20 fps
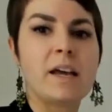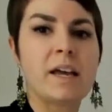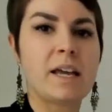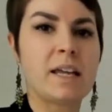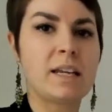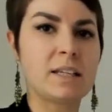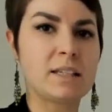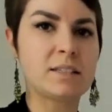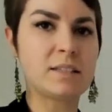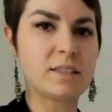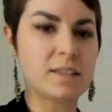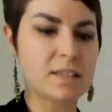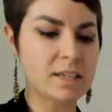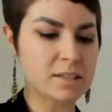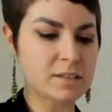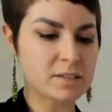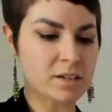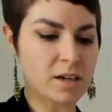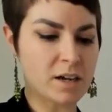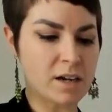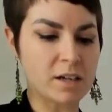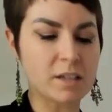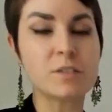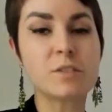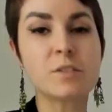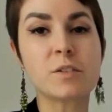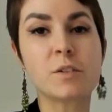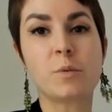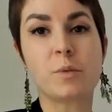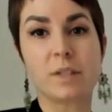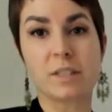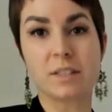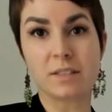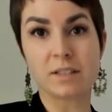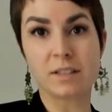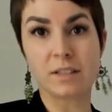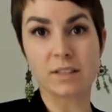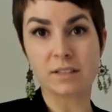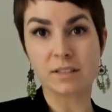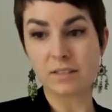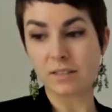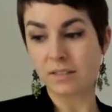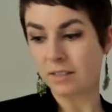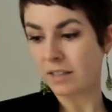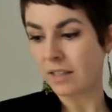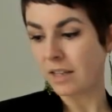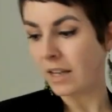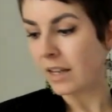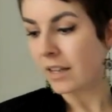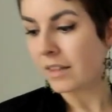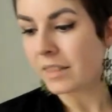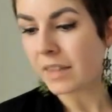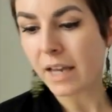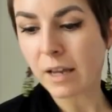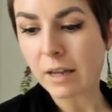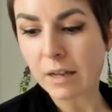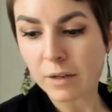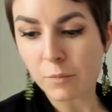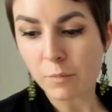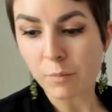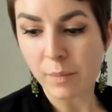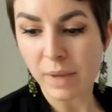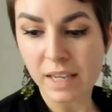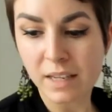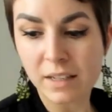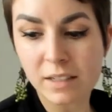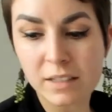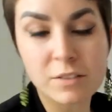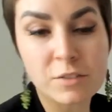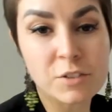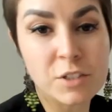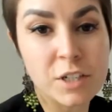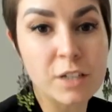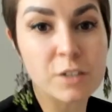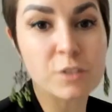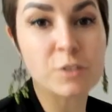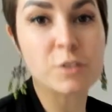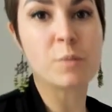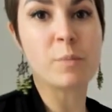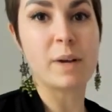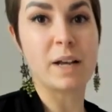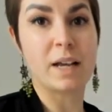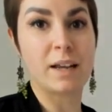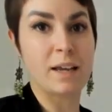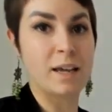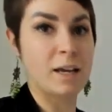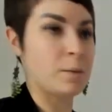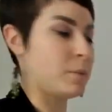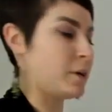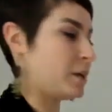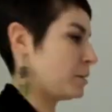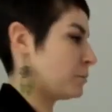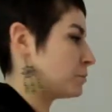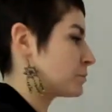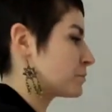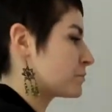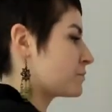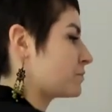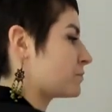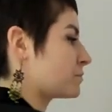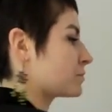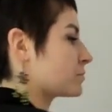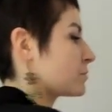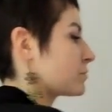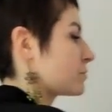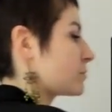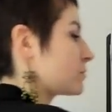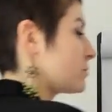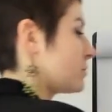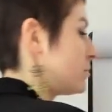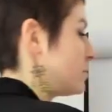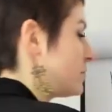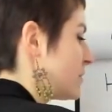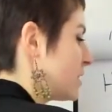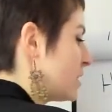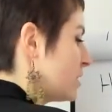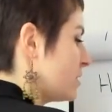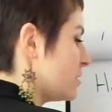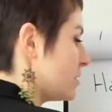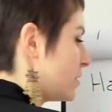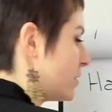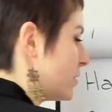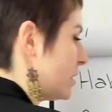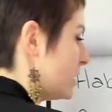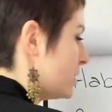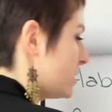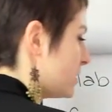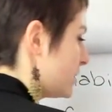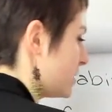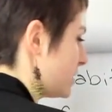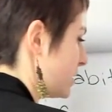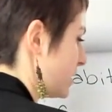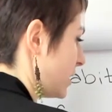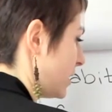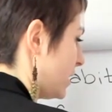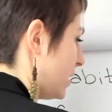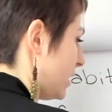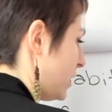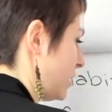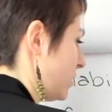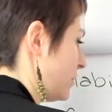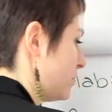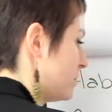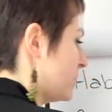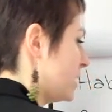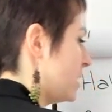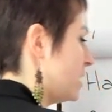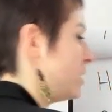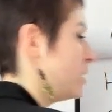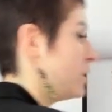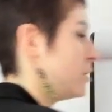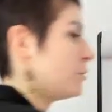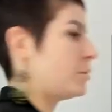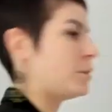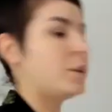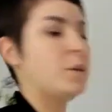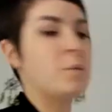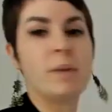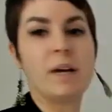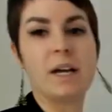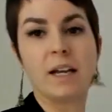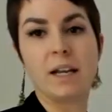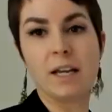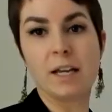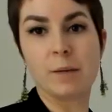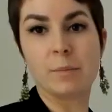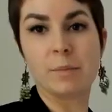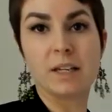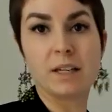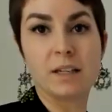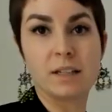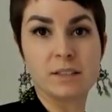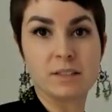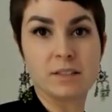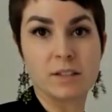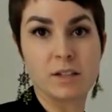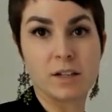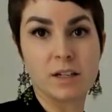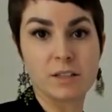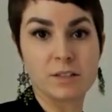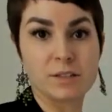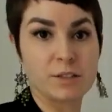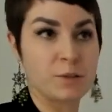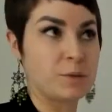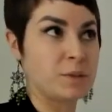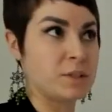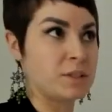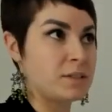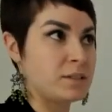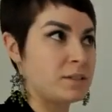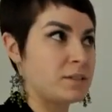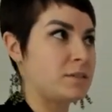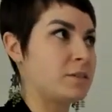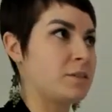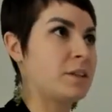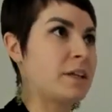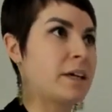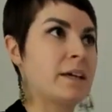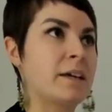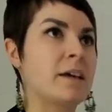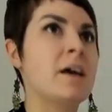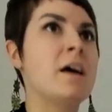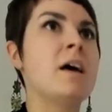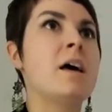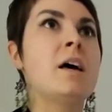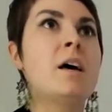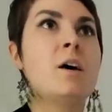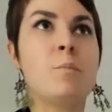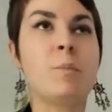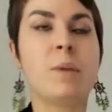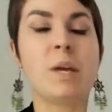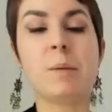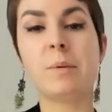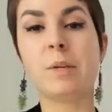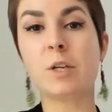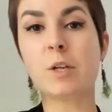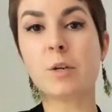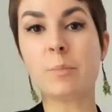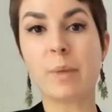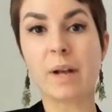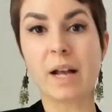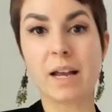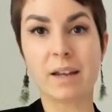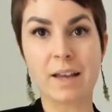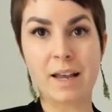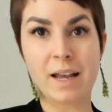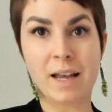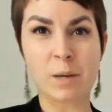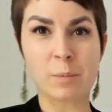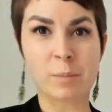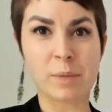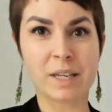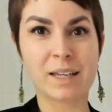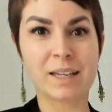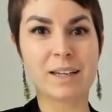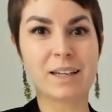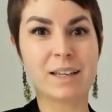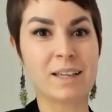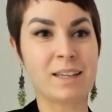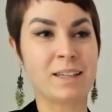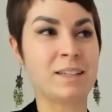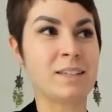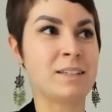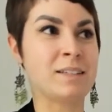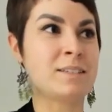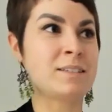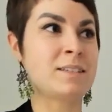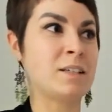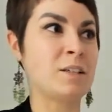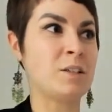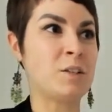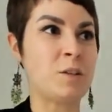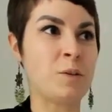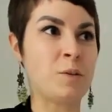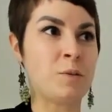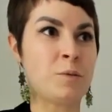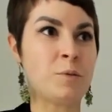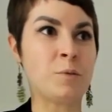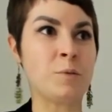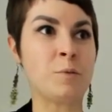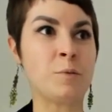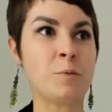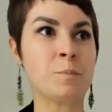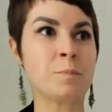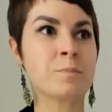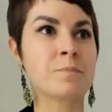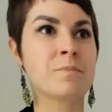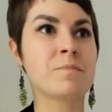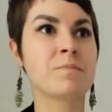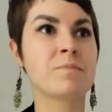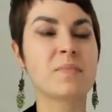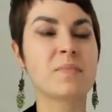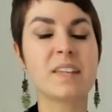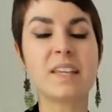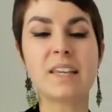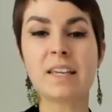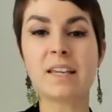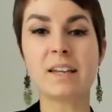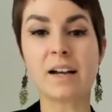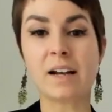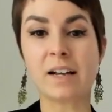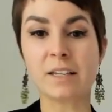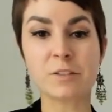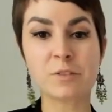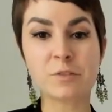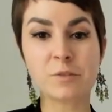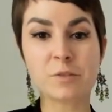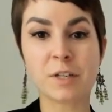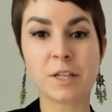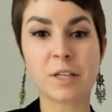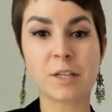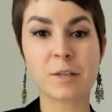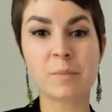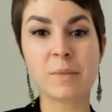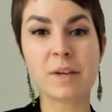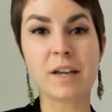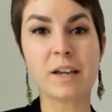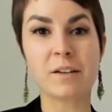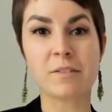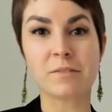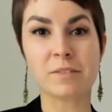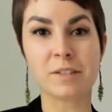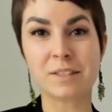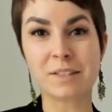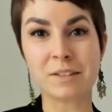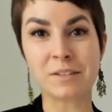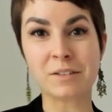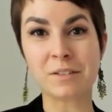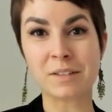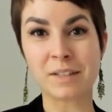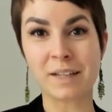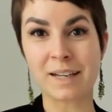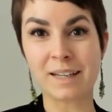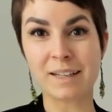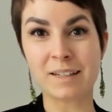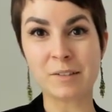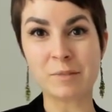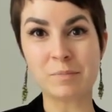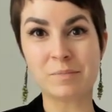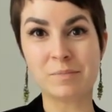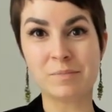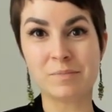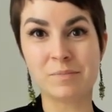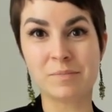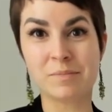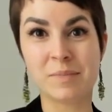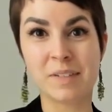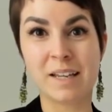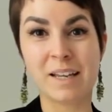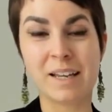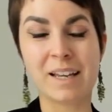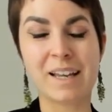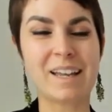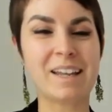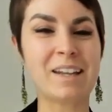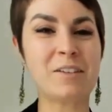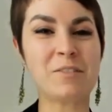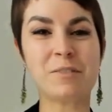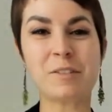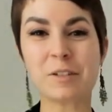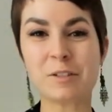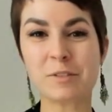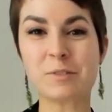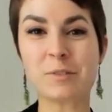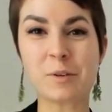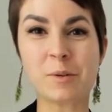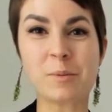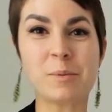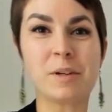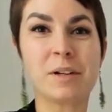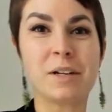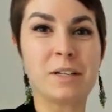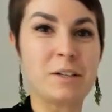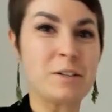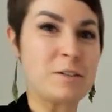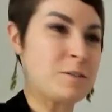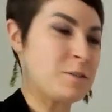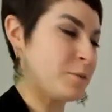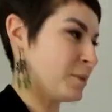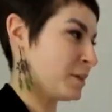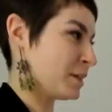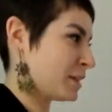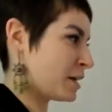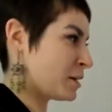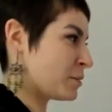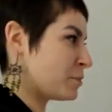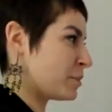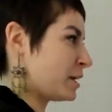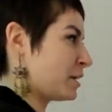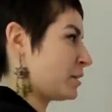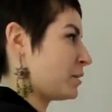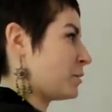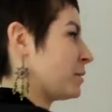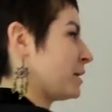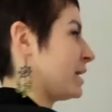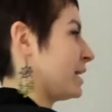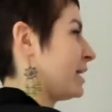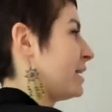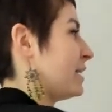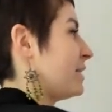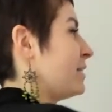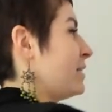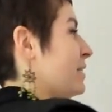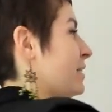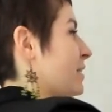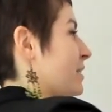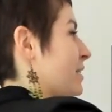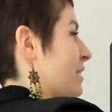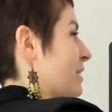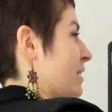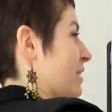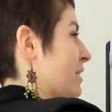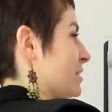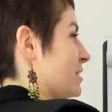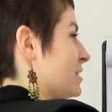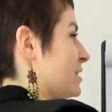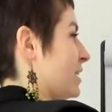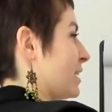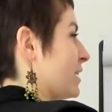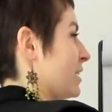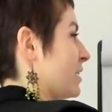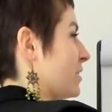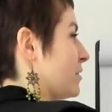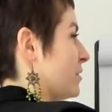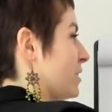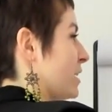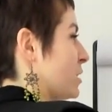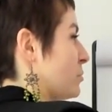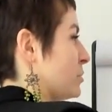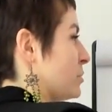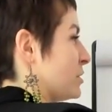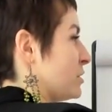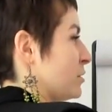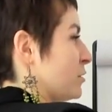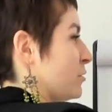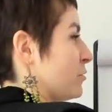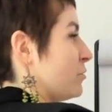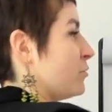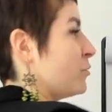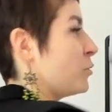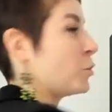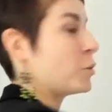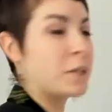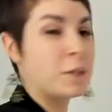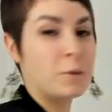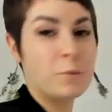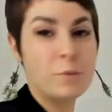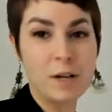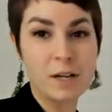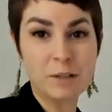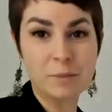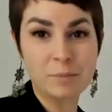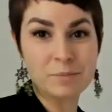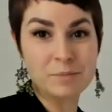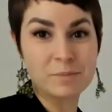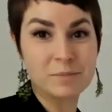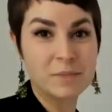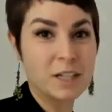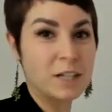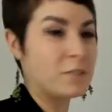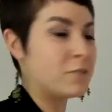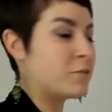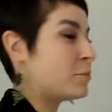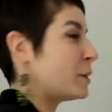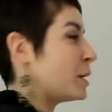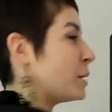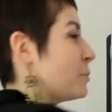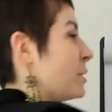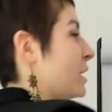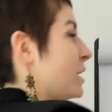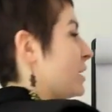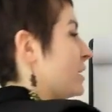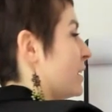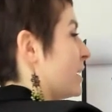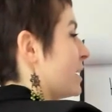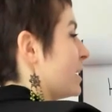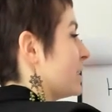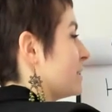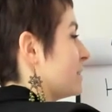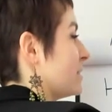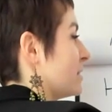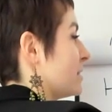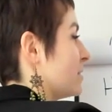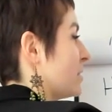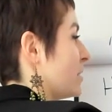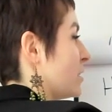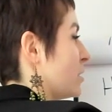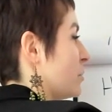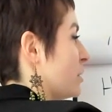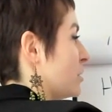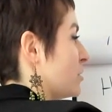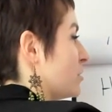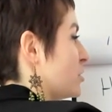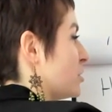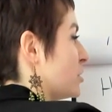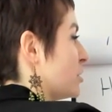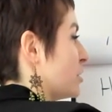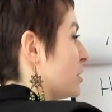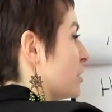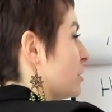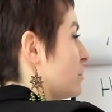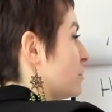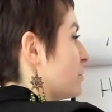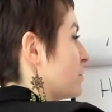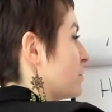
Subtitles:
And it's these consequences that make us change the bad habit. So this is the key with a bad habit, is the consequences. So like maybe your bad habit is you eat ice cream every single night. And if you're sober and you're doing that, by the way, check out episode 41 of my podcast. That's all about sugar.